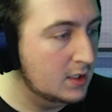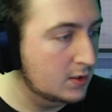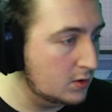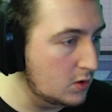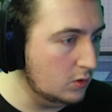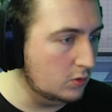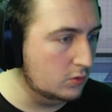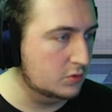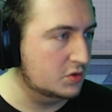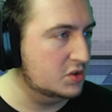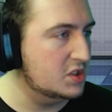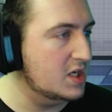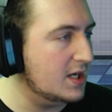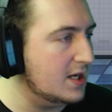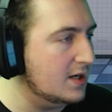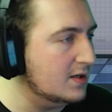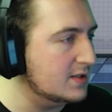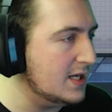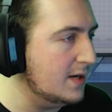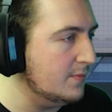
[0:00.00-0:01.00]
Cool.
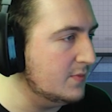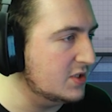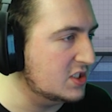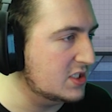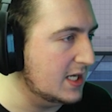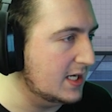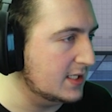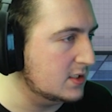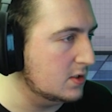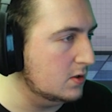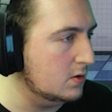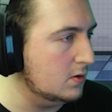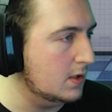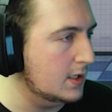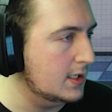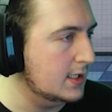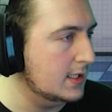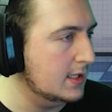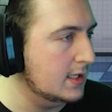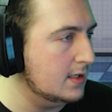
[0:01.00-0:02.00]
Check out damage stats.
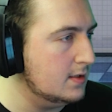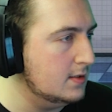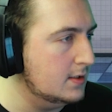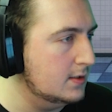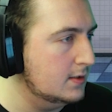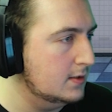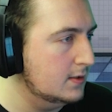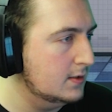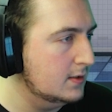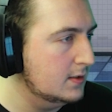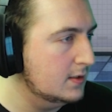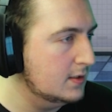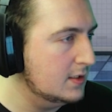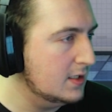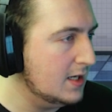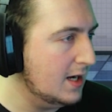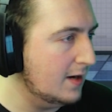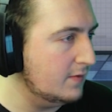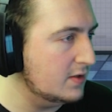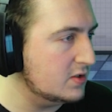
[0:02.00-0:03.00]
Alrighty then.
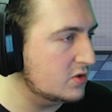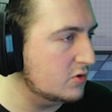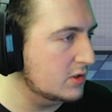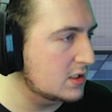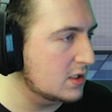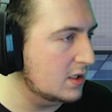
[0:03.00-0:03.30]
I've literally